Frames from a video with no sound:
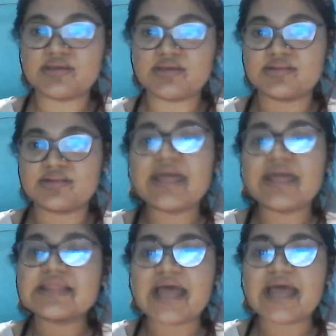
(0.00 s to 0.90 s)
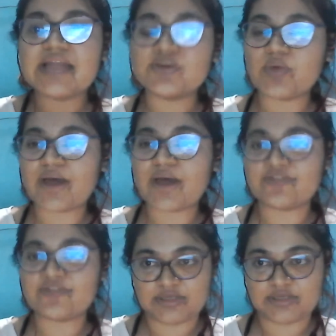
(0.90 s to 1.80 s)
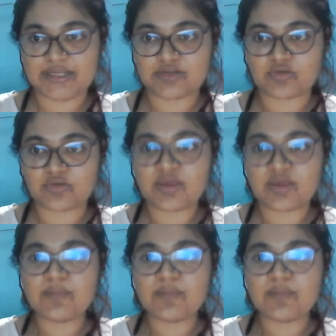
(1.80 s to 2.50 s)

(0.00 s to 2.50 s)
like that, you have to relate, okay?